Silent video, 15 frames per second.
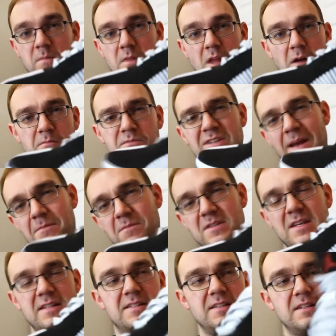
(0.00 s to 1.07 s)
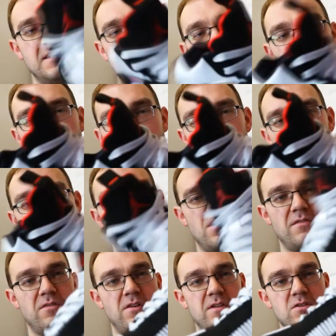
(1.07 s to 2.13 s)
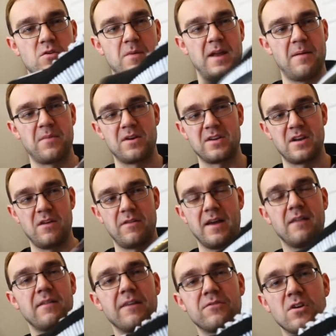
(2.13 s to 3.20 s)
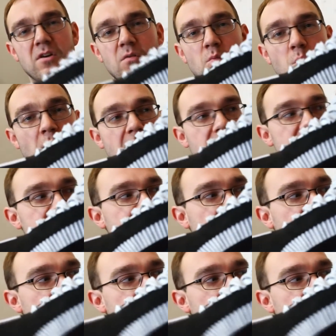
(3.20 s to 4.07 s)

I'm tempted to get the other 35 that's coming out, but I don't know yet. will have to wait and see.